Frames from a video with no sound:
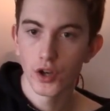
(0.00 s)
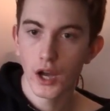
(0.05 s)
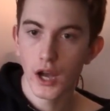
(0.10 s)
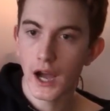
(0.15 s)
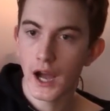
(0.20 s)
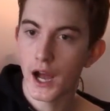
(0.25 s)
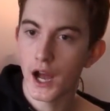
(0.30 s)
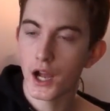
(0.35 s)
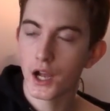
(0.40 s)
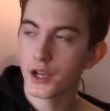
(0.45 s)

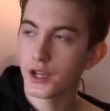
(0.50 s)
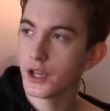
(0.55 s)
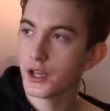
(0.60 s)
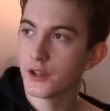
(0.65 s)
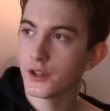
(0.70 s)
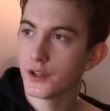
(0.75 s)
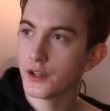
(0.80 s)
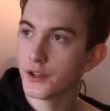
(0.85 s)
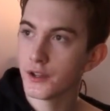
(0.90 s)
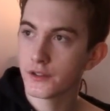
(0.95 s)
and
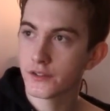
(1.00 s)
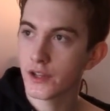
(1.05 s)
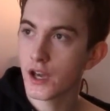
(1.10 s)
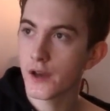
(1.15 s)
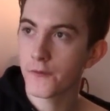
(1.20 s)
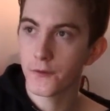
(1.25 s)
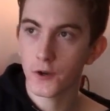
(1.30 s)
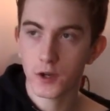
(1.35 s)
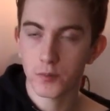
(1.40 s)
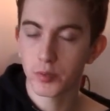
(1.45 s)
say
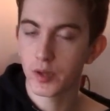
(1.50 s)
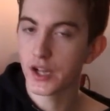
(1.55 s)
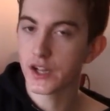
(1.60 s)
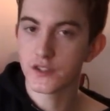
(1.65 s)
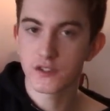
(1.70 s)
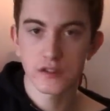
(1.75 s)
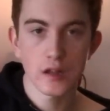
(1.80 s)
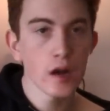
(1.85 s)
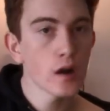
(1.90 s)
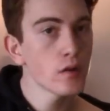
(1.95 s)
if I could play it
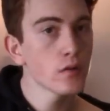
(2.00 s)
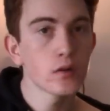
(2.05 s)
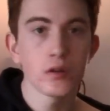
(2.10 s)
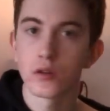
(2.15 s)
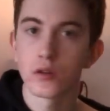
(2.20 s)
slow,